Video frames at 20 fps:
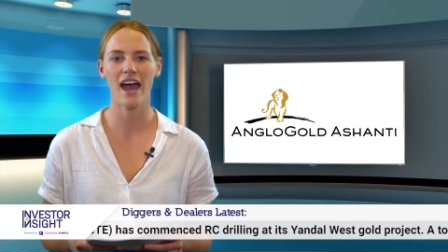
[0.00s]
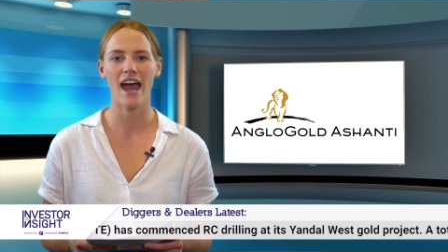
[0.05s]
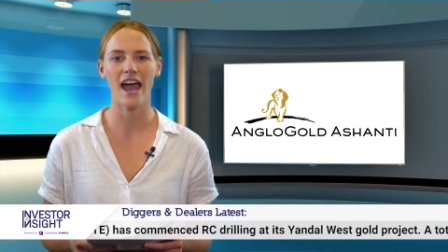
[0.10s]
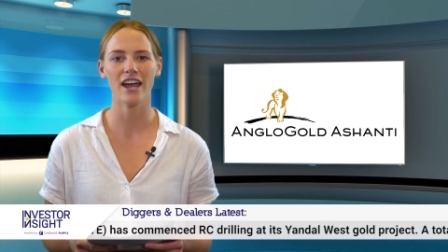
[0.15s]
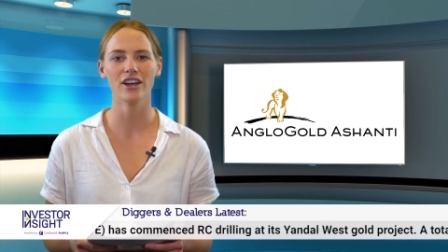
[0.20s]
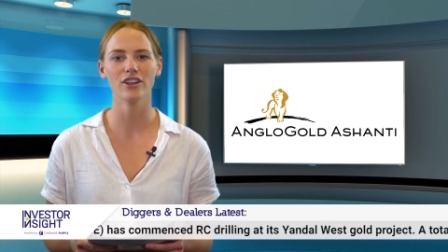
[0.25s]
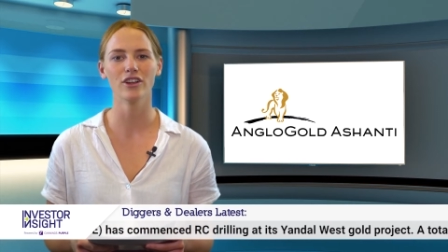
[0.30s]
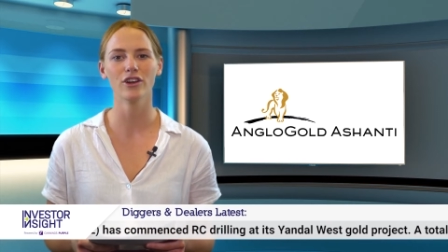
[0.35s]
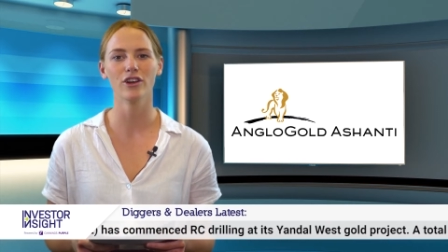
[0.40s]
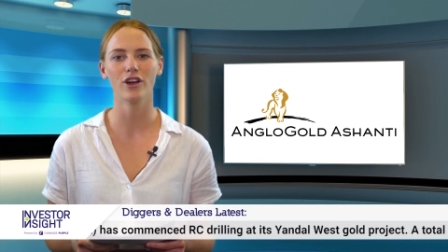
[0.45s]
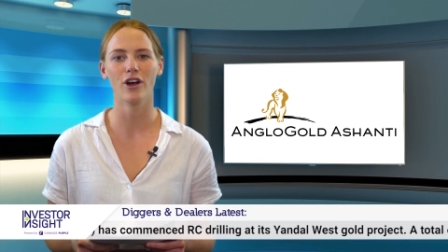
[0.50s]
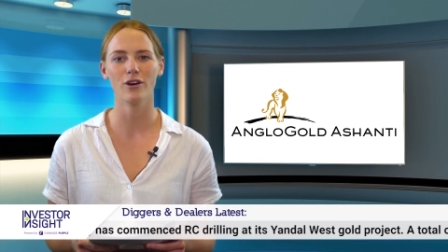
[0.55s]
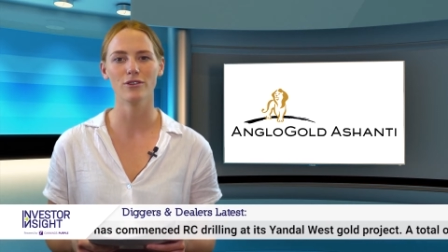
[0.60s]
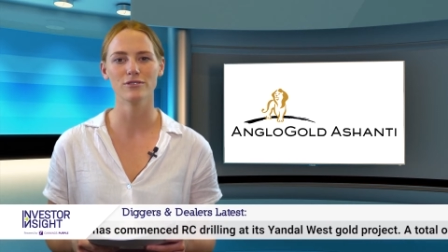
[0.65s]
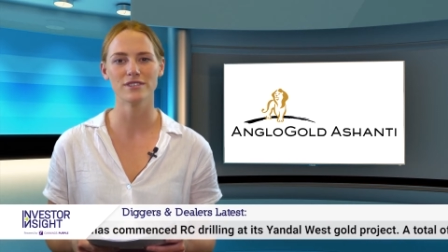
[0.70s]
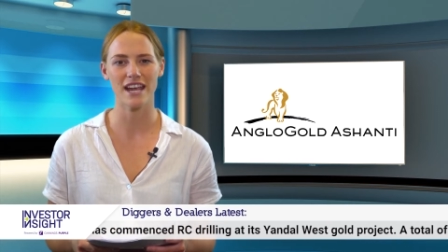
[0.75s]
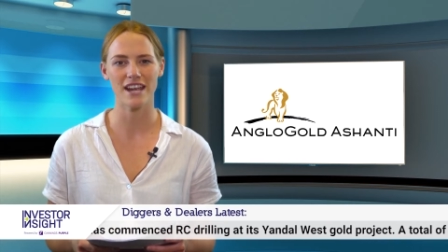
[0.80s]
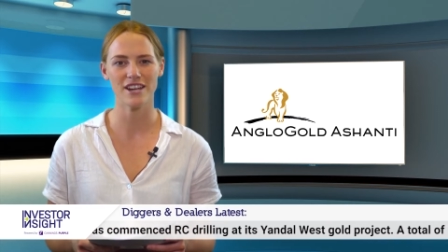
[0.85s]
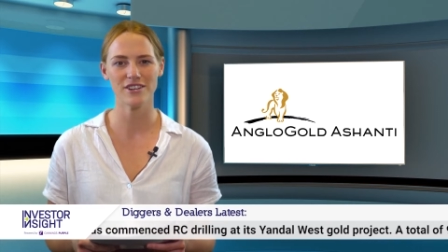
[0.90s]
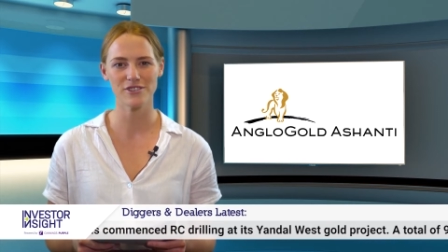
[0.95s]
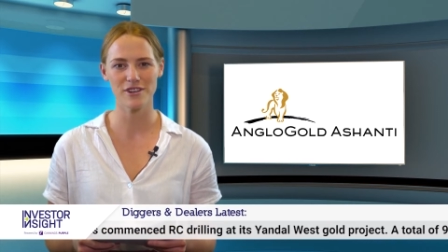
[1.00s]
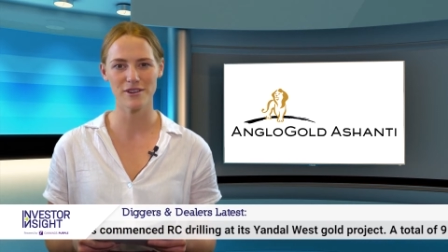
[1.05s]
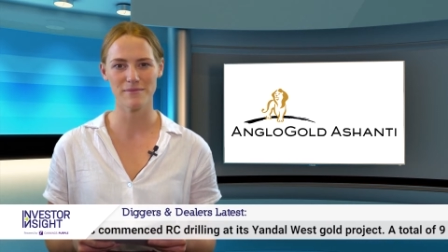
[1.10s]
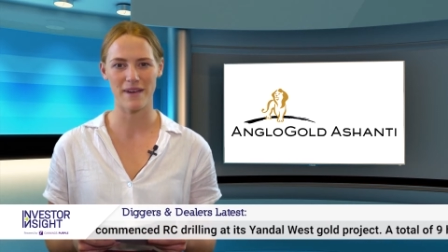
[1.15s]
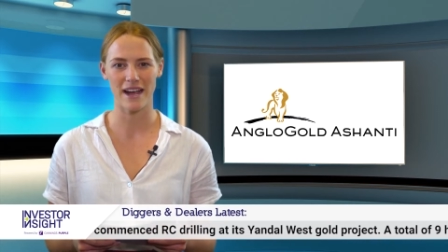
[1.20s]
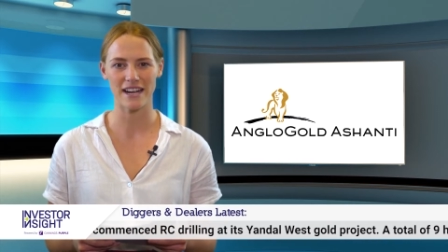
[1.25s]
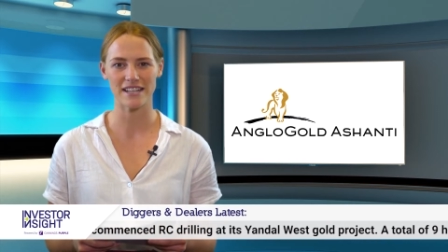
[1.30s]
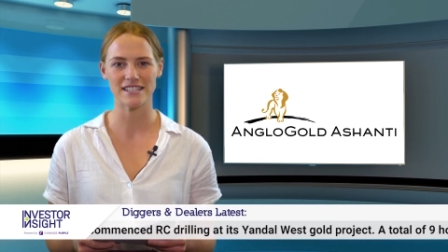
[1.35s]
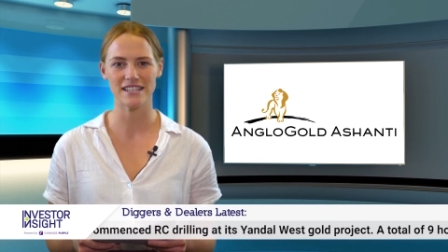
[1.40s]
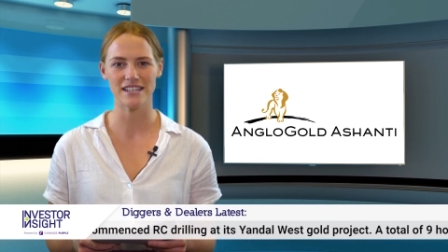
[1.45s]
Anglo Gold's Andrea
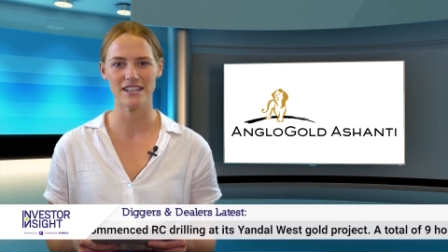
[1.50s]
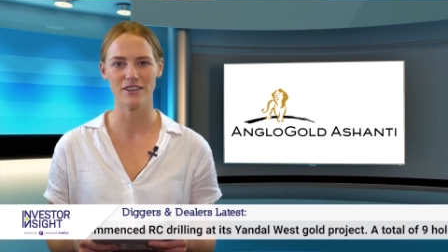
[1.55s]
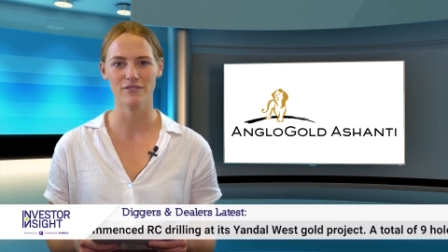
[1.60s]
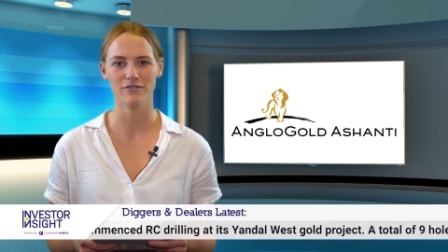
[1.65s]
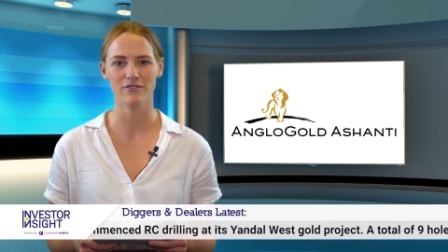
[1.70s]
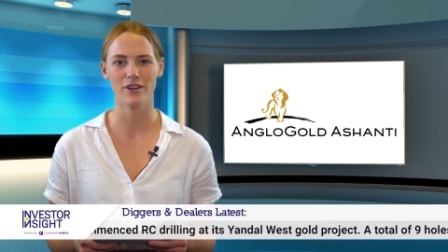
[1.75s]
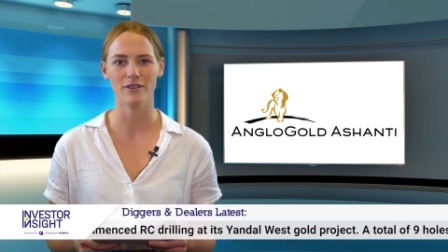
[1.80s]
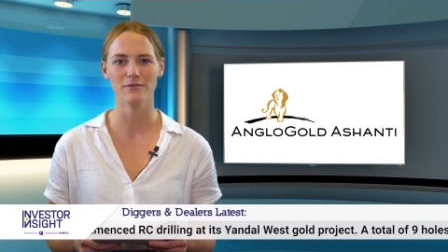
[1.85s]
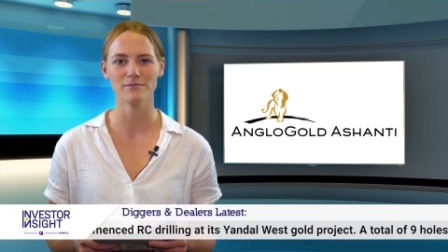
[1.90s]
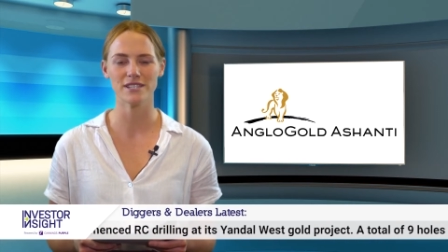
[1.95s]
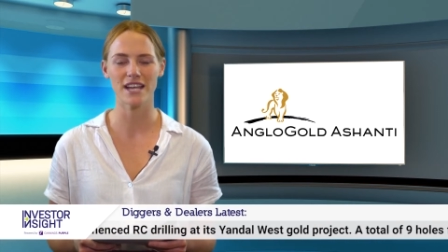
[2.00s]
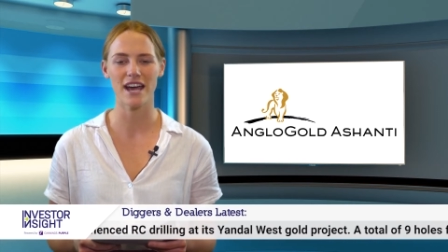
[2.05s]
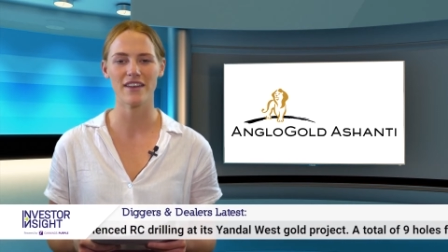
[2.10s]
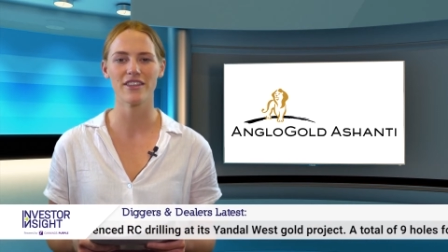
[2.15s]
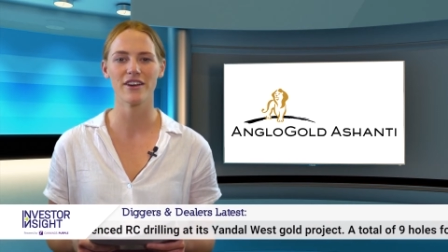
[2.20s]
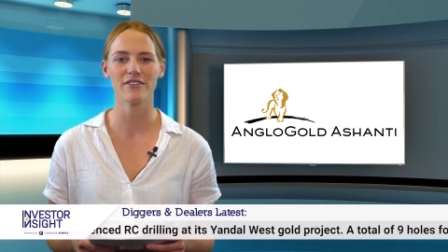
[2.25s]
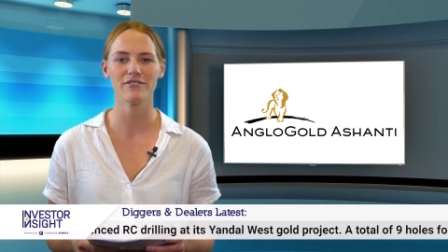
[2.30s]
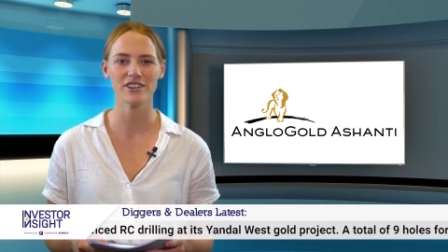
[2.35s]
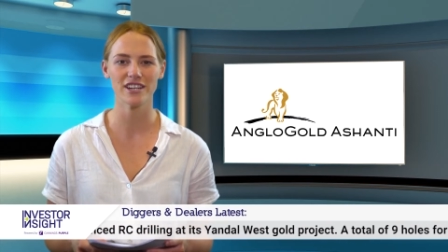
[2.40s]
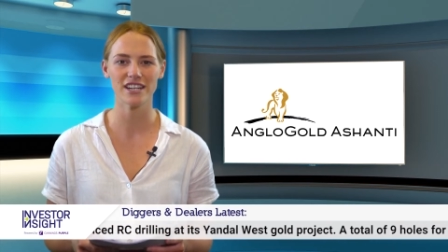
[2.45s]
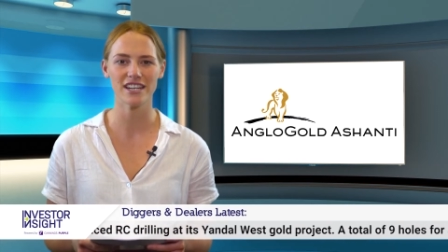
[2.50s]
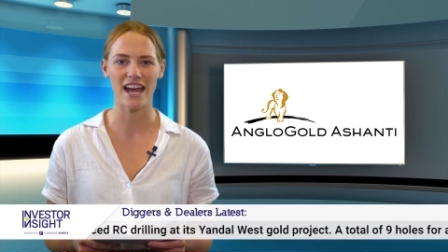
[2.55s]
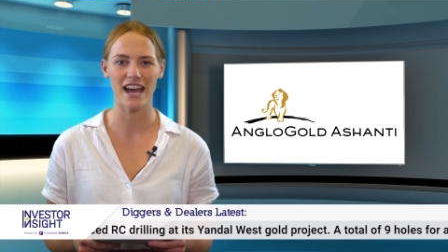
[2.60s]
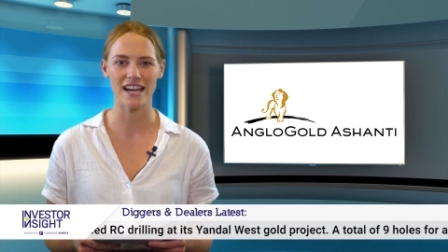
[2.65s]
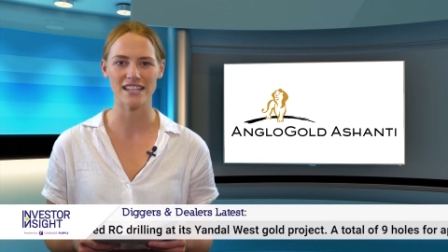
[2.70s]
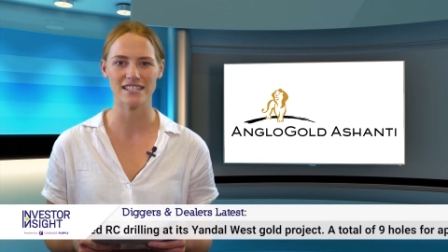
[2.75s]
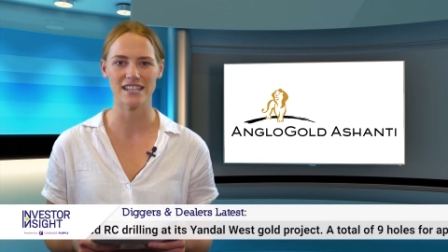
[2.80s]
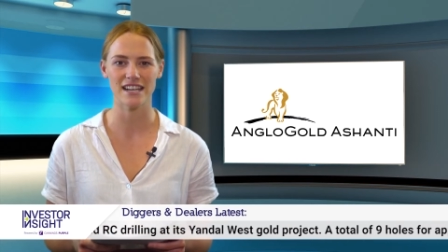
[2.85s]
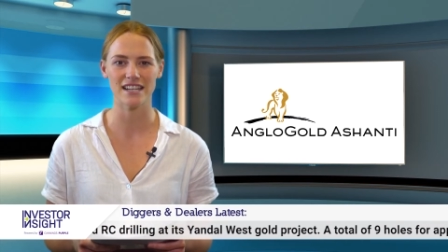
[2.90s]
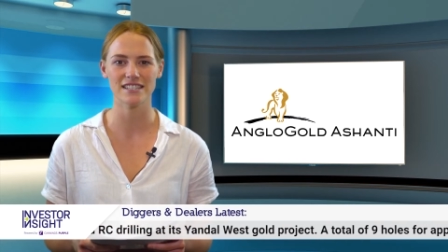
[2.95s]
Maxey confirmed South African
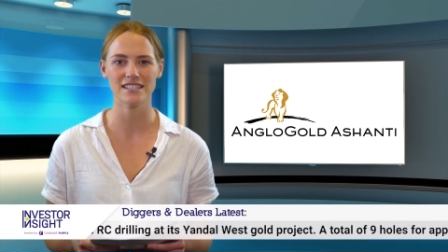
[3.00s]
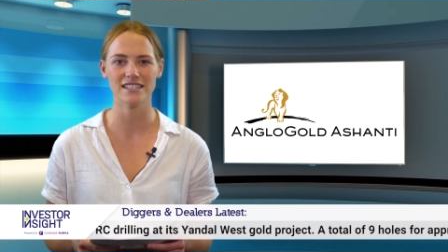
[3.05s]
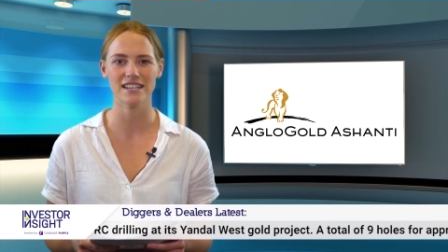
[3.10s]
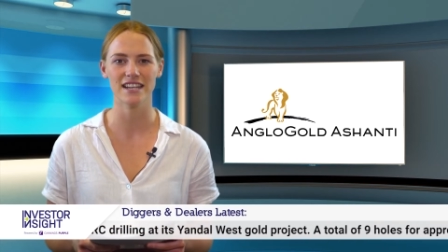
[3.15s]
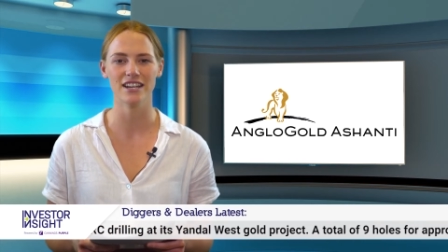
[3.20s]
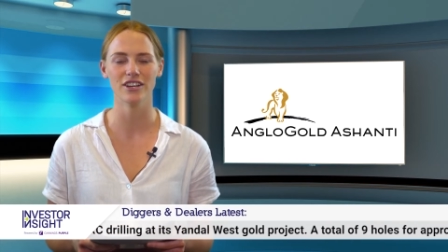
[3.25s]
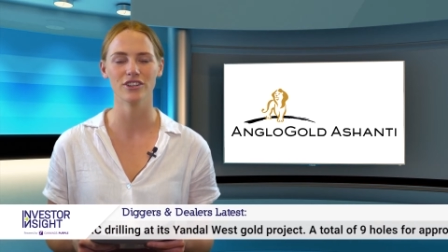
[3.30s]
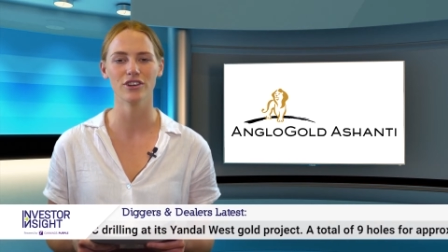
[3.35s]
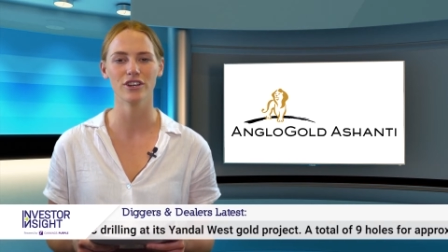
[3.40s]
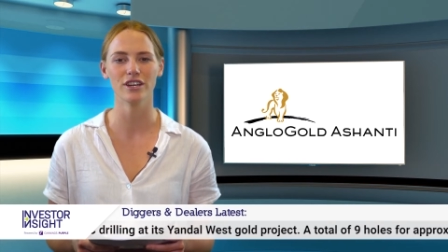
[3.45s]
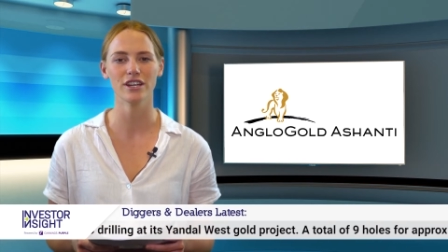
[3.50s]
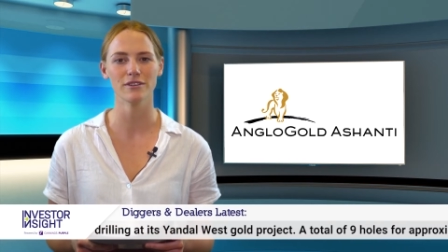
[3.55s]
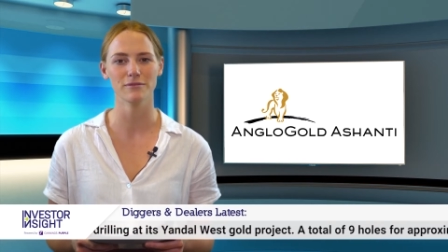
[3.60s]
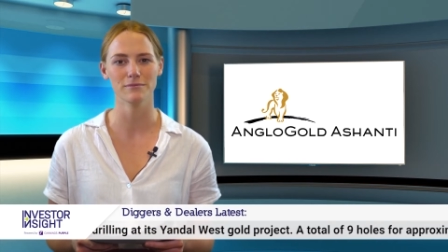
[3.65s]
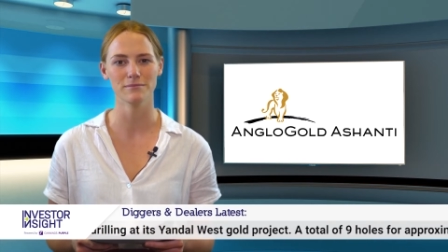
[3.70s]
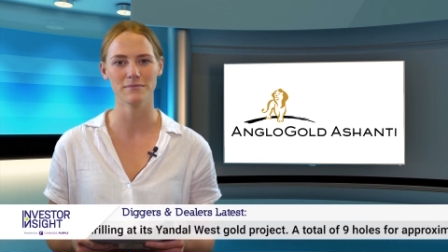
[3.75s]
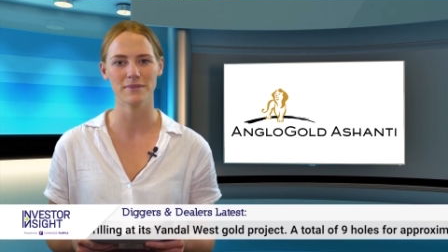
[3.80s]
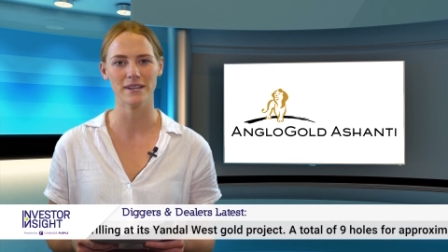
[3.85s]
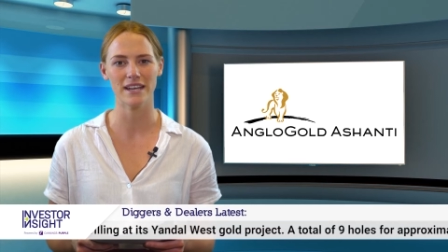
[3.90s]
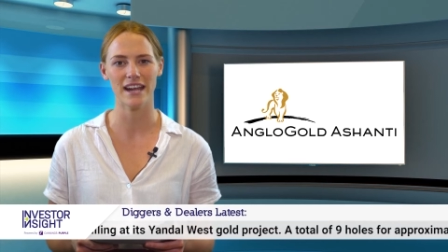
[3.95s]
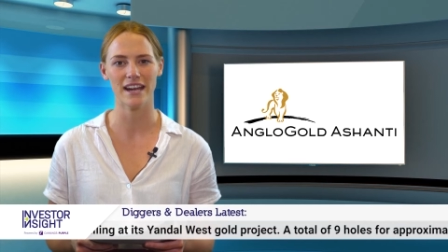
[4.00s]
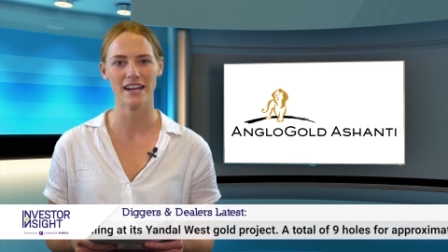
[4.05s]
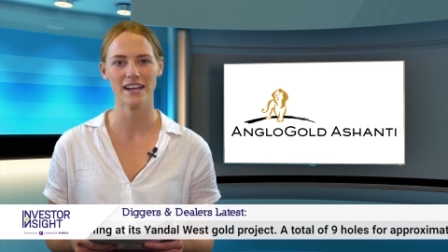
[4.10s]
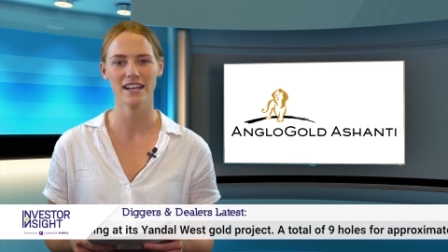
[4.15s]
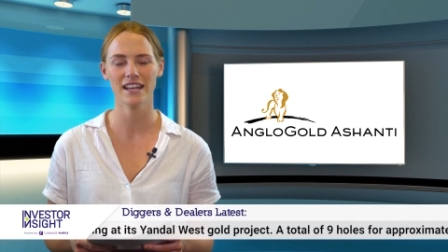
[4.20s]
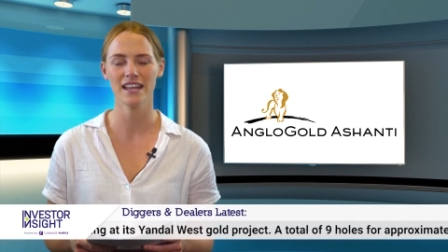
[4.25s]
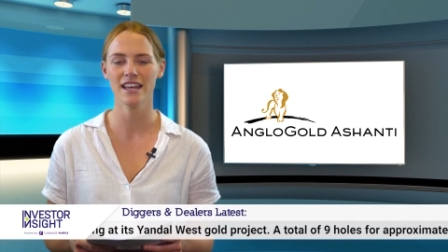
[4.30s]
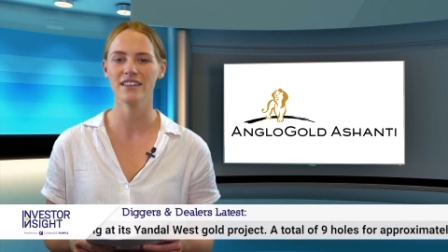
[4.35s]
assets, including Mponeng,